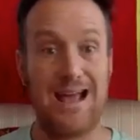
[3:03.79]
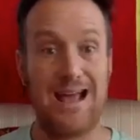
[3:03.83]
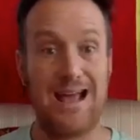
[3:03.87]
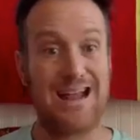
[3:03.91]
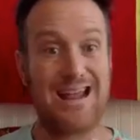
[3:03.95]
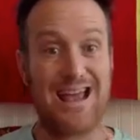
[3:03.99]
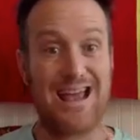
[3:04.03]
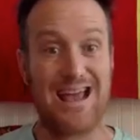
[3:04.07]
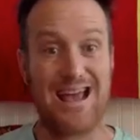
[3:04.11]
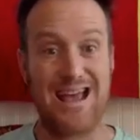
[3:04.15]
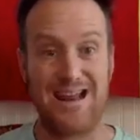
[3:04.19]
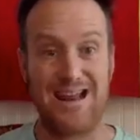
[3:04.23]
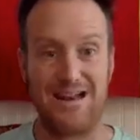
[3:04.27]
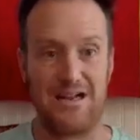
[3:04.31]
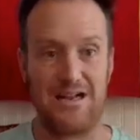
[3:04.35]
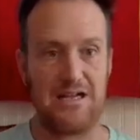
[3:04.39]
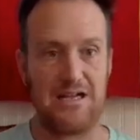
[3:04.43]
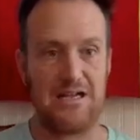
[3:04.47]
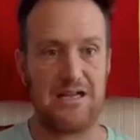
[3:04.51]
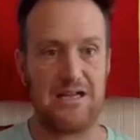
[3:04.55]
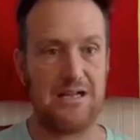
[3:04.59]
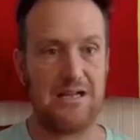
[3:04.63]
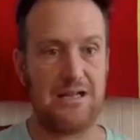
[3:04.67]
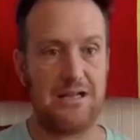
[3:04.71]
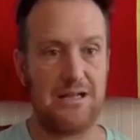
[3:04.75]
Again,
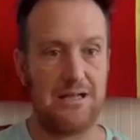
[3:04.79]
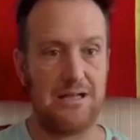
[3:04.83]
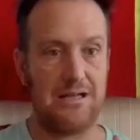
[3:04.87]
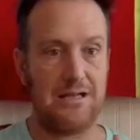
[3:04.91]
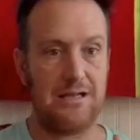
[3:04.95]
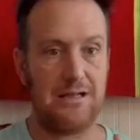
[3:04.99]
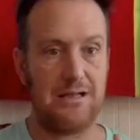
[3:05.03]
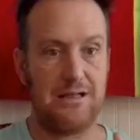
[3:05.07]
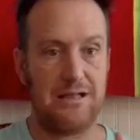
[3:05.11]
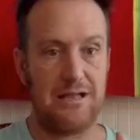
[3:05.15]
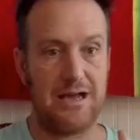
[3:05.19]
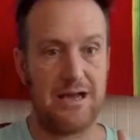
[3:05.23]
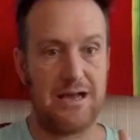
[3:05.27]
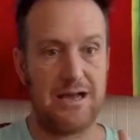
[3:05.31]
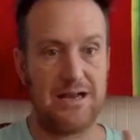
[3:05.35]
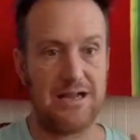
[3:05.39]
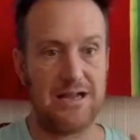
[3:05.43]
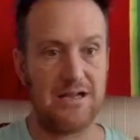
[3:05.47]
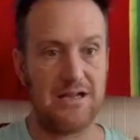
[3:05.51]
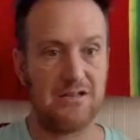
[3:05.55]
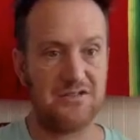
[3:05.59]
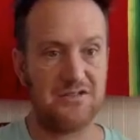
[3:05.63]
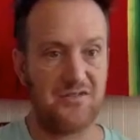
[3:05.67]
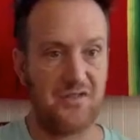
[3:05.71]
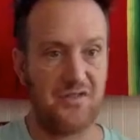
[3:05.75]
the
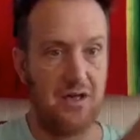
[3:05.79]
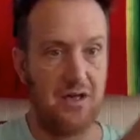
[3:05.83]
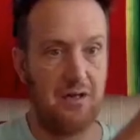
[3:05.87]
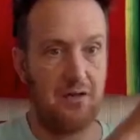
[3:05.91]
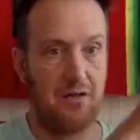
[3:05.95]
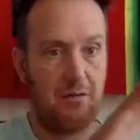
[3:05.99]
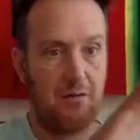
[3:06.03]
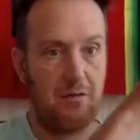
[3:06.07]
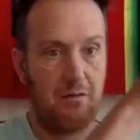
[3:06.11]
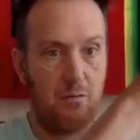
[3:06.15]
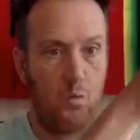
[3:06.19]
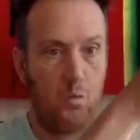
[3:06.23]
idea is that